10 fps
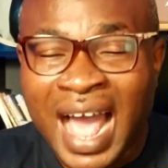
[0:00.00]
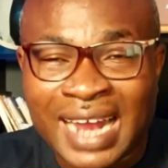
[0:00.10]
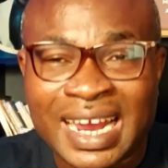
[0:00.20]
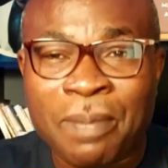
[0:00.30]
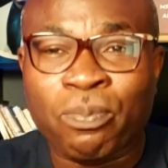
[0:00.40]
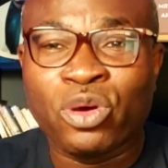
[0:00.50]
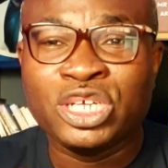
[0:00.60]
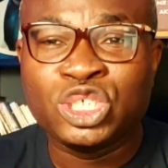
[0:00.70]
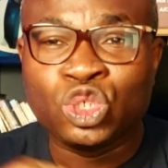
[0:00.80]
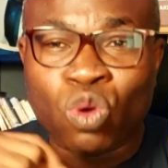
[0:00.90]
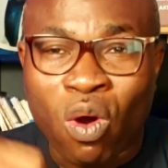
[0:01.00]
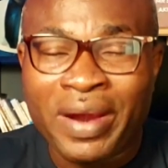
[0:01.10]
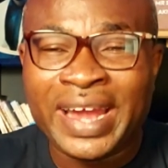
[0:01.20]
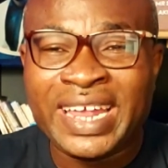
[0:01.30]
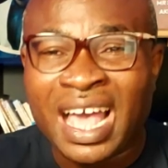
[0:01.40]
At that point, you
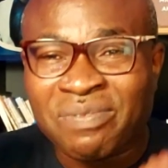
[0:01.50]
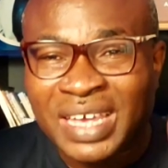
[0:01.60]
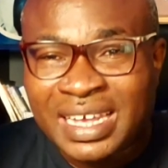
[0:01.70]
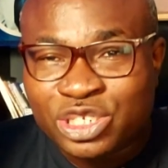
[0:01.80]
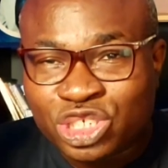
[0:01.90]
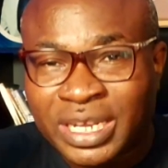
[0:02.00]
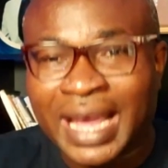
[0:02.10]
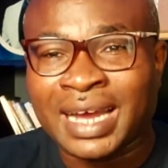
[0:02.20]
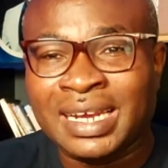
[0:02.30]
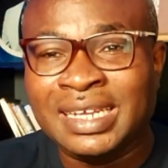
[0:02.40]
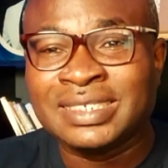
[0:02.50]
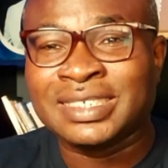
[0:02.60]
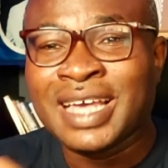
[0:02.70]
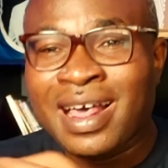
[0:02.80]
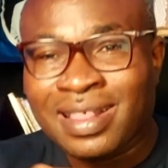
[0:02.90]
already have a
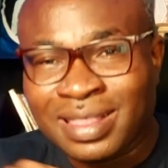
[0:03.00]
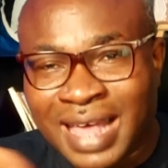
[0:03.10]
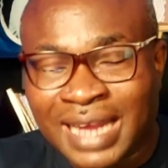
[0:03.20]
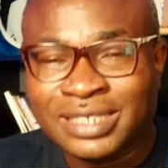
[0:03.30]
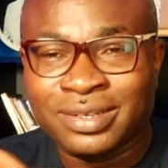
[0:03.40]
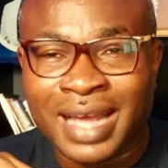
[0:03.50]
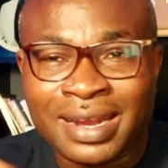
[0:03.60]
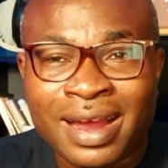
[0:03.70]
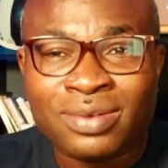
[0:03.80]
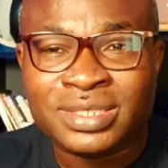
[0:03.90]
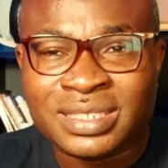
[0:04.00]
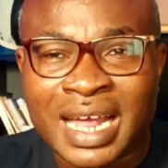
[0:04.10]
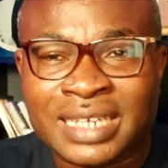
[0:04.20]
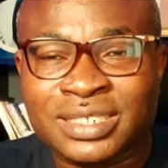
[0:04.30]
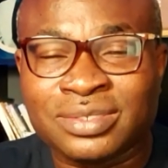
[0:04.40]
checklist that you can now
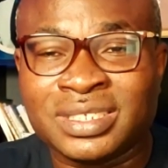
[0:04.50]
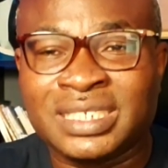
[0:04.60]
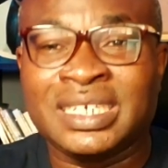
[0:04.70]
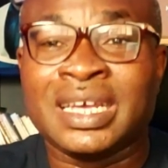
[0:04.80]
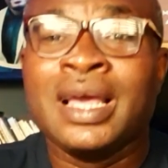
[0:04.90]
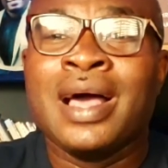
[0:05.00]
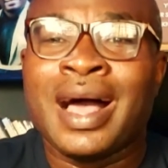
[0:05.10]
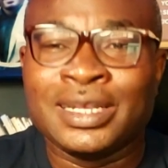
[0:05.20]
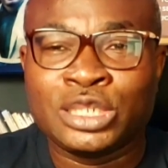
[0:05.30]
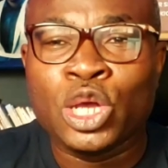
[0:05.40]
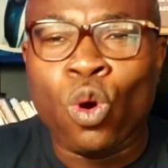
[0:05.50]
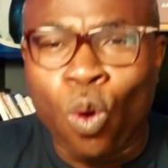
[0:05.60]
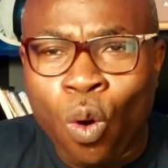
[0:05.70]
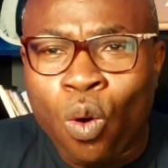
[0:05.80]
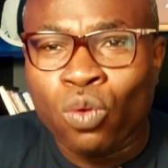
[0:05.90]
start to tick and say,
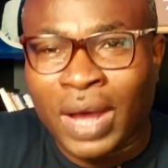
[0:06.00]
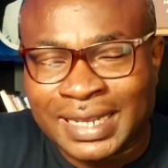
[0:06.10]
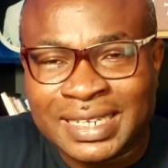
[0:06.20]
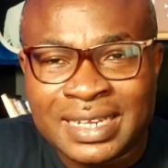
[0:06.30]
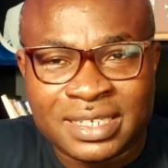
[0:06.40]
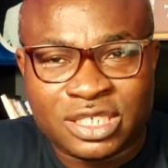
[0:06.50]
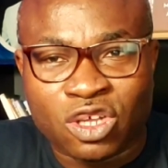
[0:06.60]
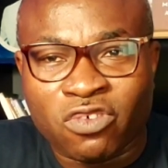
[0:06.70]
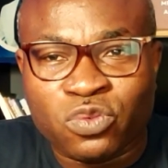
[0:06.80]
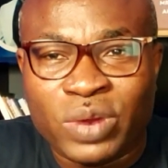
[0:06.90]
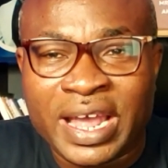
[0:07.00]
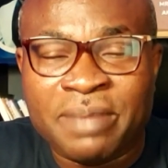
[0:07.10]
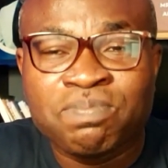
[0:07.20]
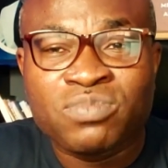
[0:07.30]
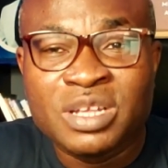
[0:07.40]
oh, I think this
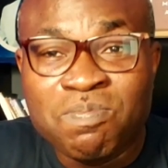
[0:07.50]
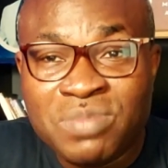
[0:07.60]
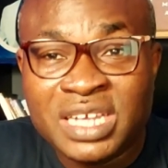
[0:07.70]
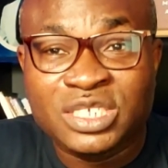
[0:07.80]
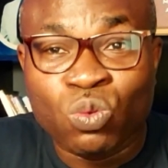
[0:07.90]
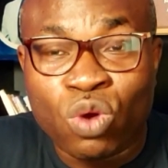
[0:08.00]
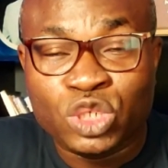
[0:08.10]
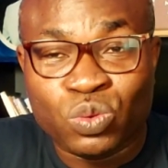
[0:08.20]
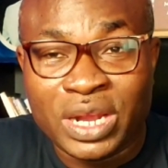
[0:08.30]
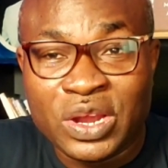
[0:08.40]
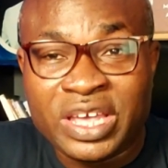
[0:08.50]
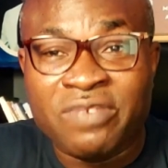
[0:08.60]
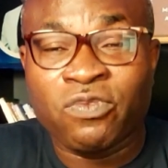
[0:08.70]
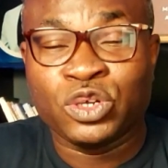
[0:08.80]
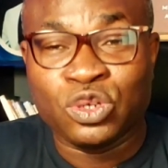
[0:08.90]
software meets what we're
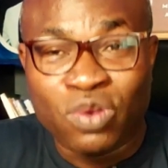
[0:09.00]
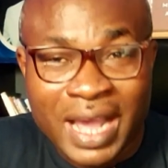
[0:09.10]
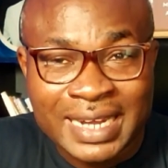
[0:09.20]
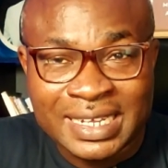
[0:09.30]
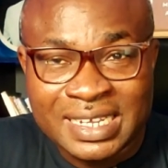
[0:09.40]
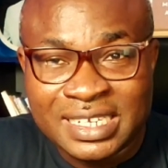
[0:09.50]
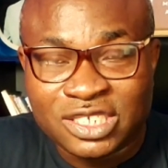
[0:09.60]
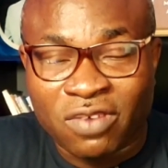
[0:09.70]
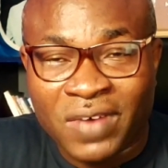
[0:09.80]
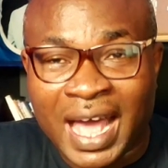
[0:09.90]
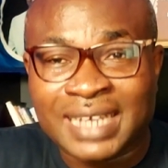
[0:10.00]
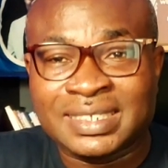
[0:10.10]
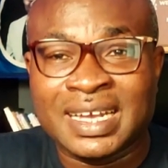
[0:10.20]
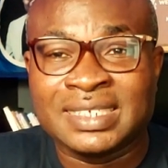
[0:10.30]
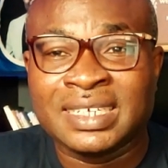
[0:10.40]
looking for. You look at the ease of
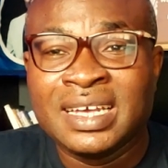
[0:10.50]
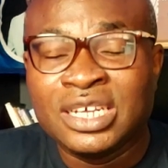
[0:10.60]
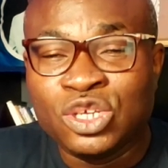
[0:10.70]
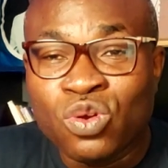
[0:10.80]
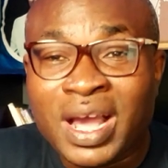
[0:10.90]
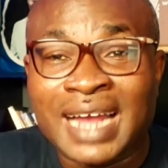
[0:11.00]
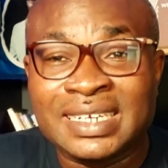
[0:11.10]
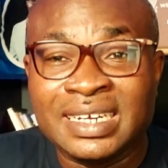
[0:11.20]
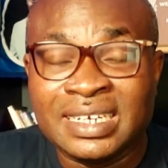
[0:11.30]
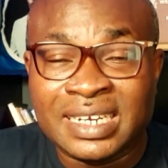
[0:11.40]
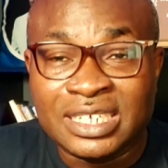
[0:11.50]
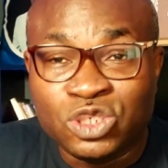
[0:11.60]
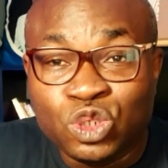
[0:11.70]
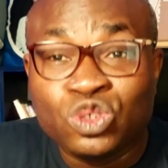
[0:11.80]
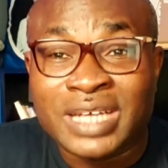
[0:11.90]
access, you look at the
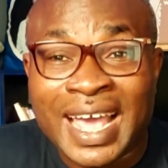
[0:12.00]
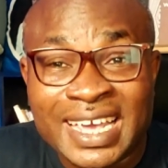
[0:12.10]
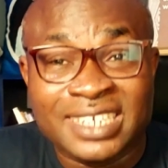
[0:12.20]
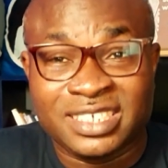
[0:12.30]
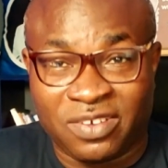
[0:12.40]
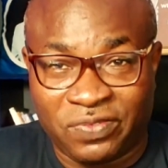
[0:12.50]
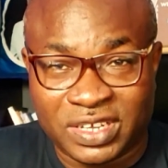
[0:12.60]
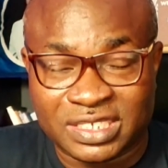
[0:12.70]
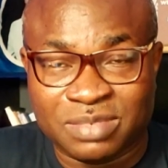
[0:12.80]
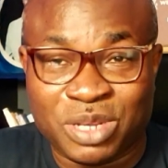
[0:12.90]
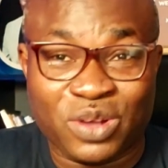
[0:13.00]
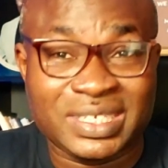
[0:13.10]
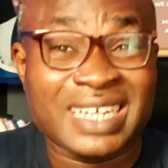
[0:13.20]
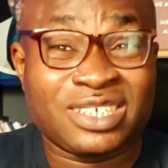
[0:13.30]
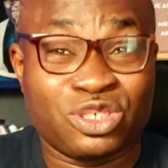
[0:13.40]
user interface, because
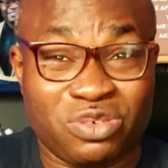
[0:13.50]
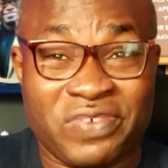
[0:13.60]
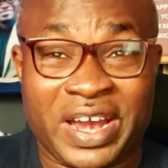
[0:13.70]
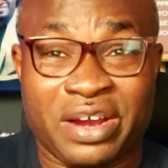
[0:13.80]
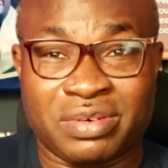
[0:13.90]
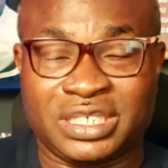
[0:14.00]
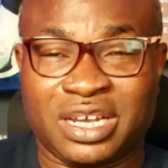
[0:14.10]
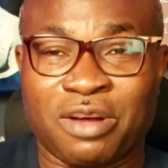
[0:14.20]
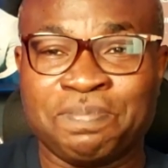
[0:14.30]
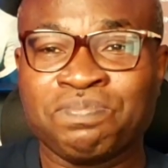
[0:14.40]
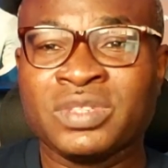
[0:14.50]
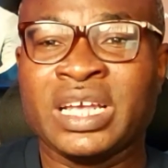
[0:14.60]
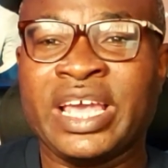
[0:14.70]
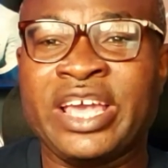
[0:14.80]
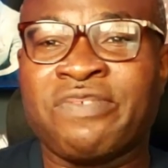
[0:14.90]
that's also very critical.
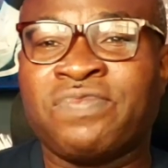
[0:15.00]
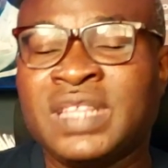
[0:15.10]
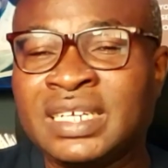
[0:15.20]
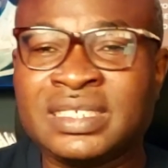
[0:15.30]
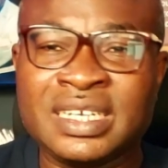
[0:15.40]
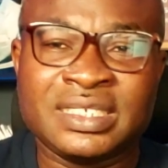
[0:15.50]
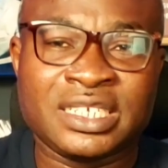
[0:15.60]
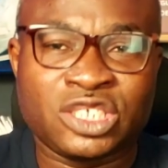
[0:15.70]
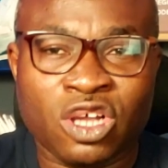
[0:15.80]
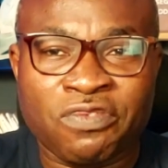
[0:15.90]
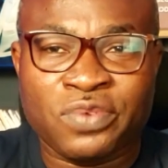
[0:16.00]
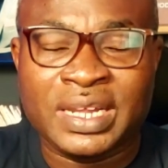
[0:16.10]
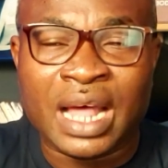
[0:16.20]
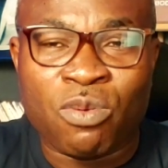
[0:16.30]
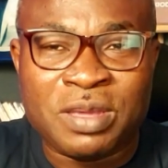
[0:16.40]
If this is a software
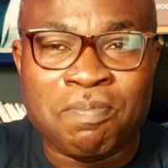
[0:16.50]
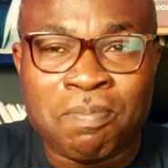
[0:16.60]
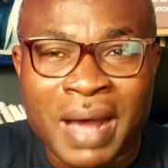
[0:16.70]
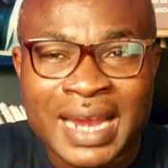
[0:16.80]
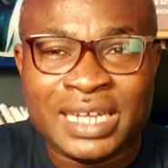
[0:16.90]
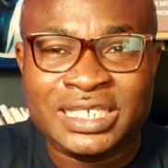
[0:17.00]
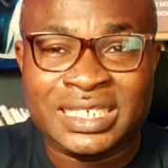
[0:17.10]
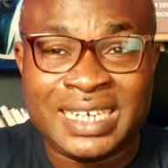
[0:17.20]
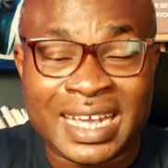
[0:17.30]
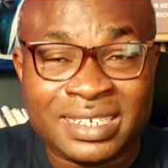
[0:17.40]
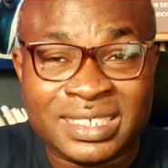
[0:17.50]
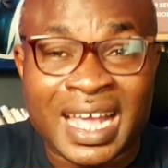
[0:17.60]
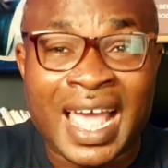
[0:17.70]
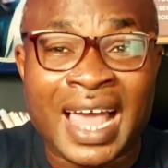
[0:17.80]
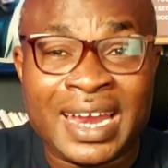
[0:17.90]
that will be managing the
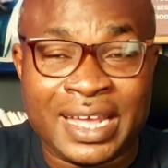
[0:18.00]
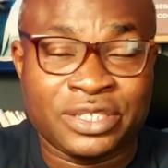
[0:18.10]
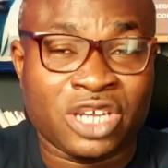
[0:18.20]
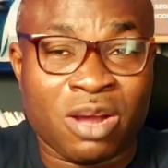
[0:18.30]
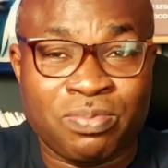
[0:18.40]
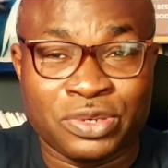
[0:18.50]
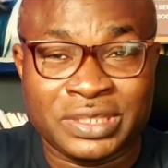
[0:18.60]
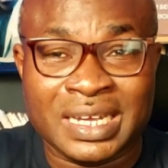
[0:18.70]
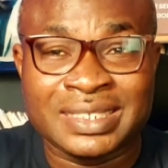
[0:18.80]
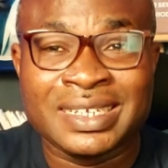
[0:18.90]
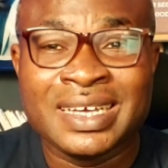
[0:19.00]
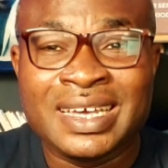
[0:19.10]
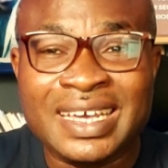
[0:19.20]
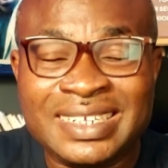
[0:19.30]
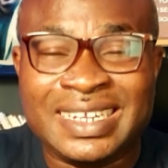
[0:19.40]
entire HR process,
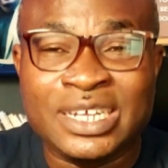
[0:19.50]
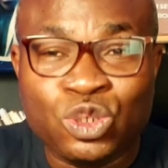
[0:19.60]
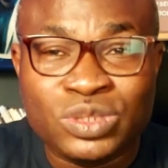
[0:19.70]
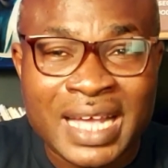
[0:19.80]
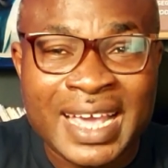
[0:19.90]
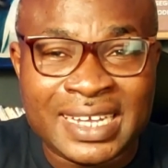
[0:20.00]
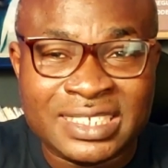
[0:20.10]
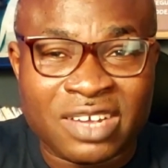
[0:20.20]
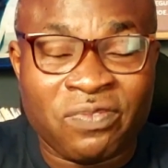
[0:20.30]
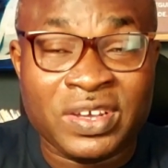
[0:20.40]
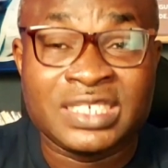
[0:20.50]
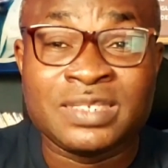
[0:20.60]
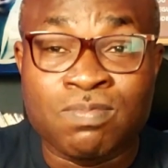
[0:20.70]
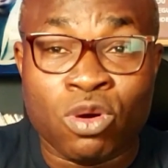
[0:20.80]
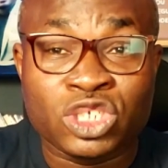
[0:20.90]
the user
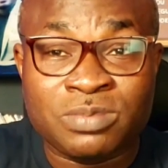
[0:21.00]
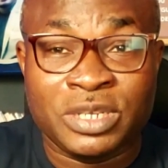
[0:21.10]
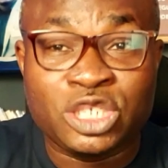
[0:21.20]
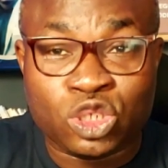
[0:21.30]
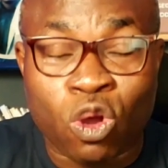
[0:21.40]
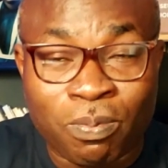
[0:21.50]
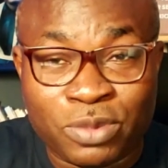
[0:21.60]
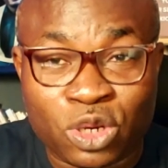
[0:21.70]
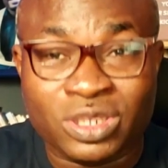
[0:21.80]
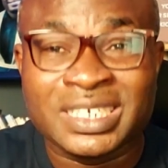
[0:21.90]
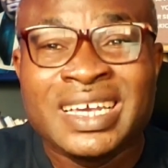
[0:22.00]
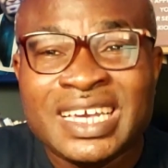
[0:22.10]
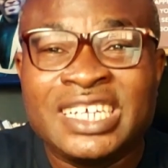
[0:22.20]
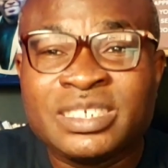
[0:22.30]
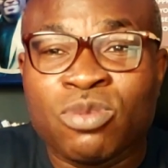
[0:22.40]
interface must be top notch.
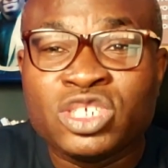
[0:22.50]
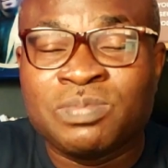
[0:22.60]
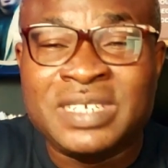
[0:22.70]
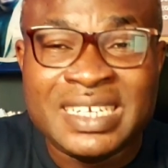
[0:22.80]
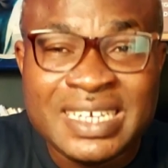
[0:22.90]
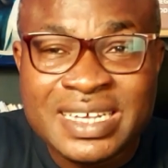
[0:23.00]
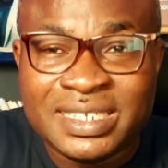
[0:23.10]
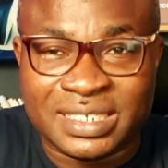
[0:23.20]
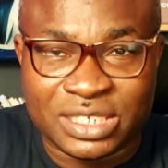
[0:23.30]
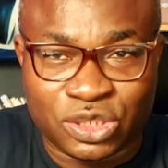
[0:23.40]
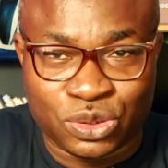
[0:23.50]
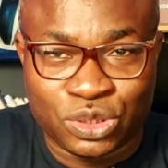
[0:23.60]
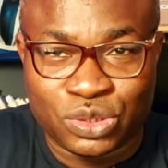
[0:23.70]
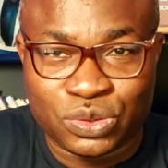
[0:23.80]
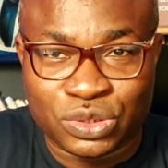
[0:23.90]
It must be easy to
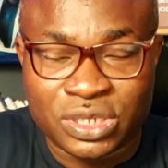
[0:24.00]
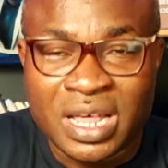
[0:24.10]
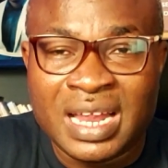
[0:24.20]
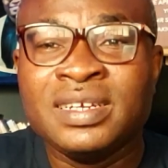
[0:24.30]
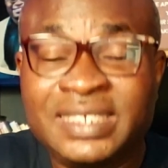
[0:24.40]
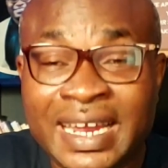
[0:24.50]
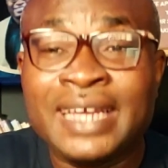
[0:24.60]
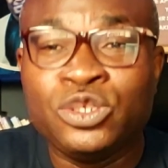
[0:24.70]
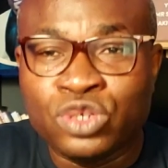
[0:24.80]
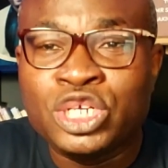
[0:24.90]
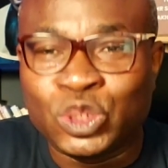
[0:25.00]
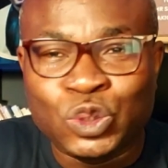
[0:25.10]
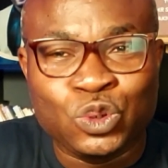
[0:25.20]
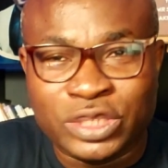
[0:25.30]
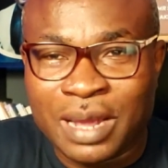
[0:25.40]
use. Then you need to
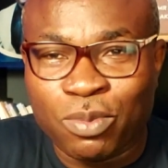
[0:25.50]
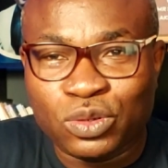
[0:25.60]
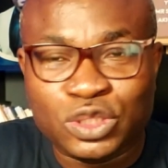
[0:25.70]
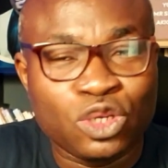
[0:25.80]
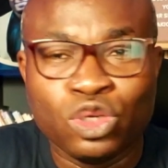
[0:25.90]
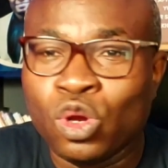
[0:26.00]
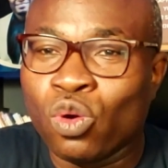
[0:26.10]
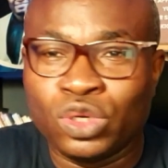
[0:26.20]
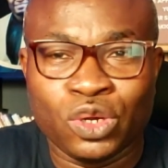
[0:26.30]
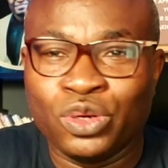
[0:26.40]
do demos. No.